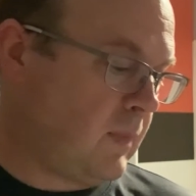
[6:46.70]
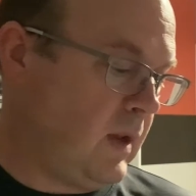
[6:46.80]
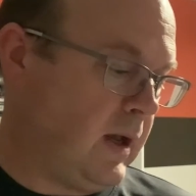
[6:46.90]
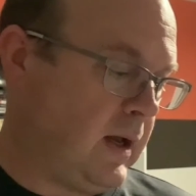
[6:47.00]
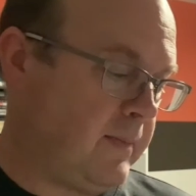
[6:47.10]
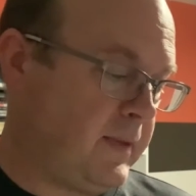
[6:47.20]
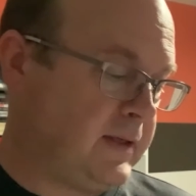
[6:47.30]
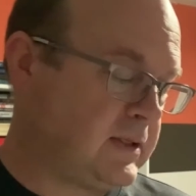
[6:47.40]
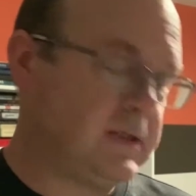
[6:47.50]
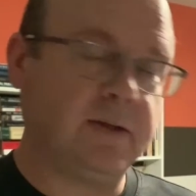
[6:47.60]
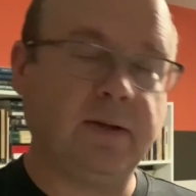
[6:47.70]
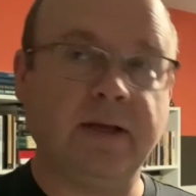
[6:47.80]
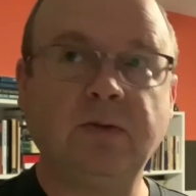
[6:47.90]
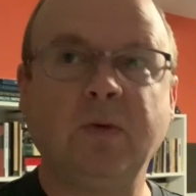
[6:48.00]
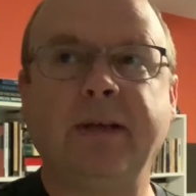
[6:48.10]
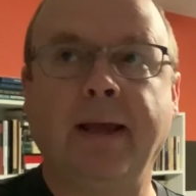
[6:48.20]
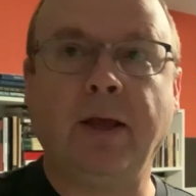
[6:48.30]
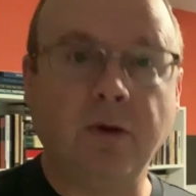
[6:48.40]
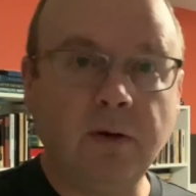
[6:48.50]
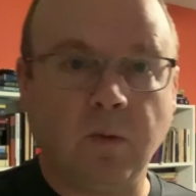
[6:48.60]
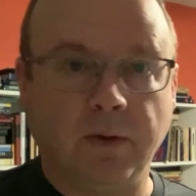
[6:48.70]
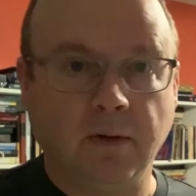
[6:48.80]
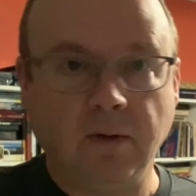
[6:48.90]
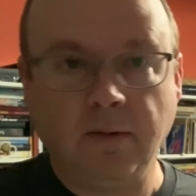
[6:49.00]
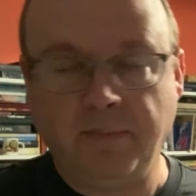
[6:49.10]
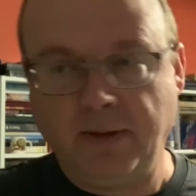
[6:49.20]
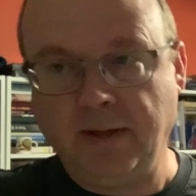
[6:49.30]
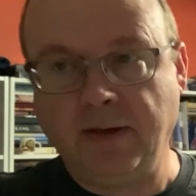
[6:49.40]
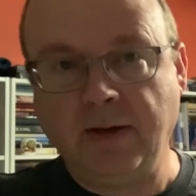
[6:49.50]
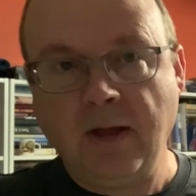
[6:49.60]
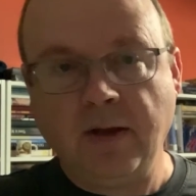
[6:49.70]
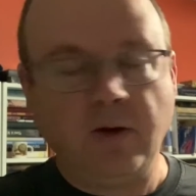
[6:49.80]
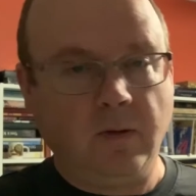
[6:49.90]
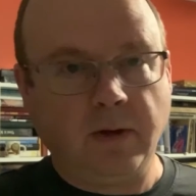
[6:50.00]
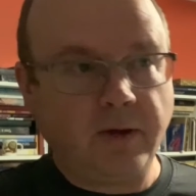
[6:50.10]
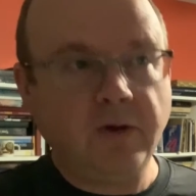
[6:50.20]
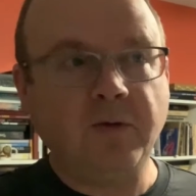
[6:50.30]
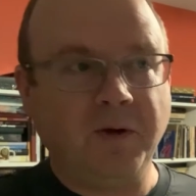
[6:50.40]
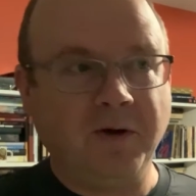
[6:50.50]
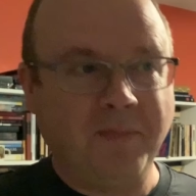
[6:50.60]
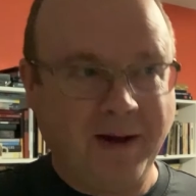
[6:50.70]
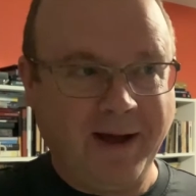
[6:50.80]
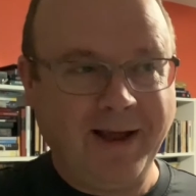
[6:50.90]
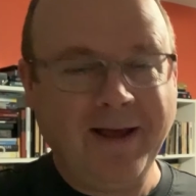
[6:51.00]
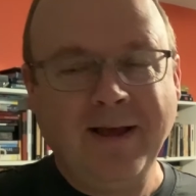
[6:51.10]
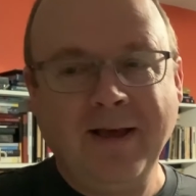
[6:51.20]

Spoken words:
This was a Goodwill a Goodwill buy.